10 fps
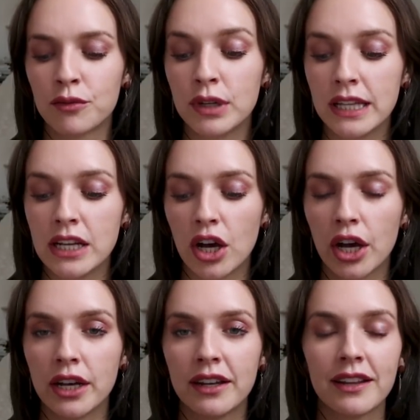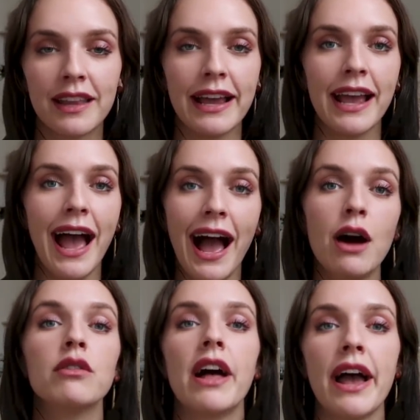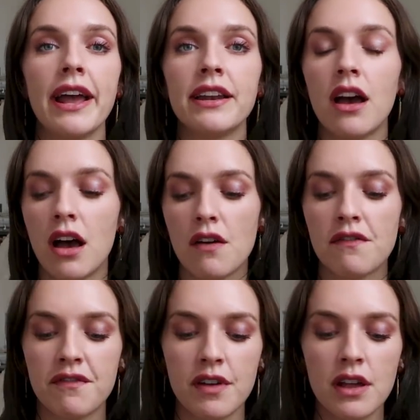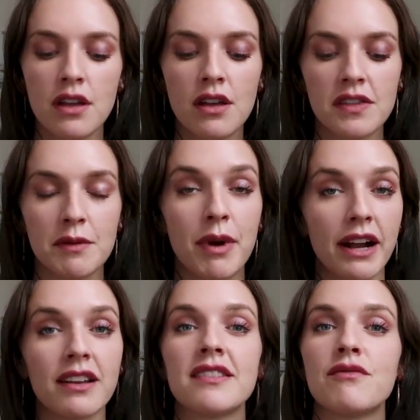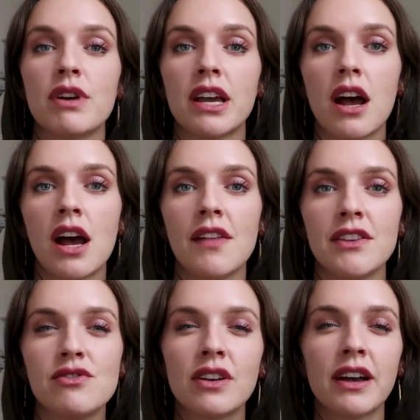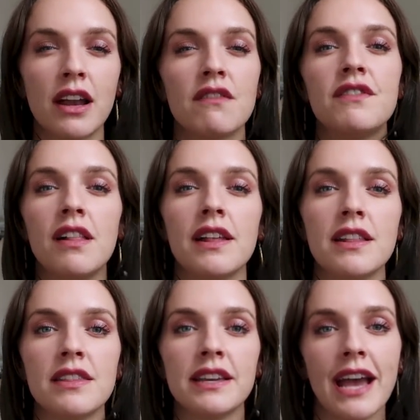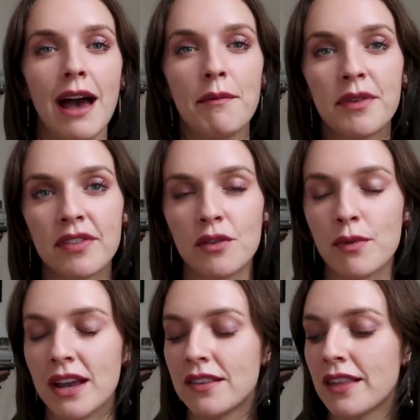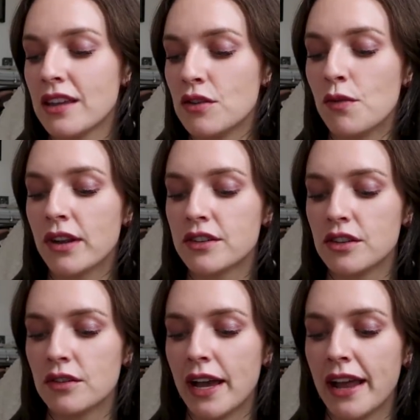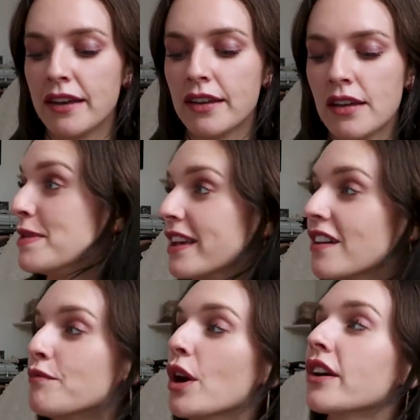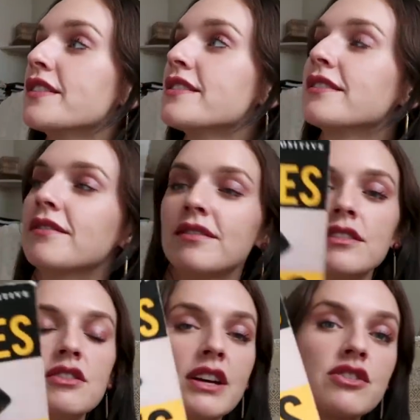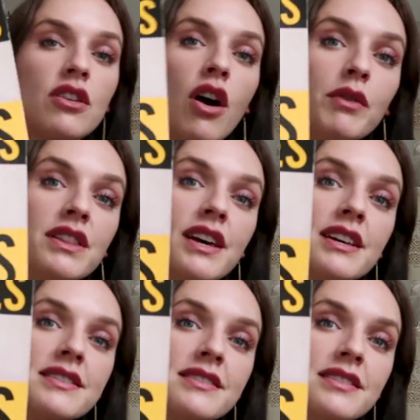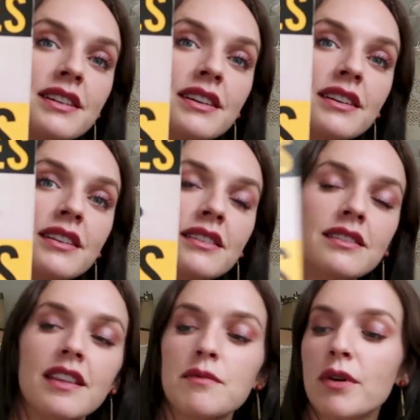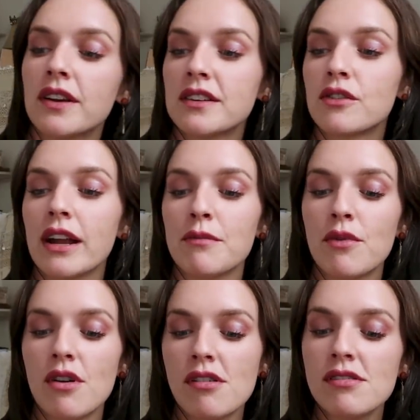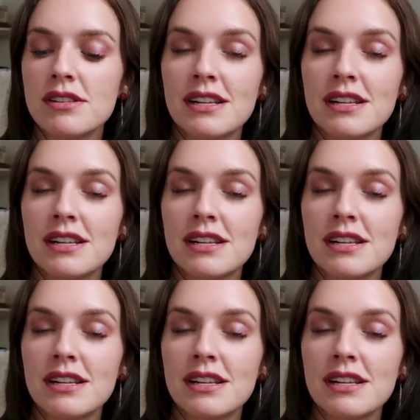a really good outline of the practice of Wicca, and then you can kind of fill in the gaps the ways that you want to. And speaking of books, you guys should all read this. This book is incredible.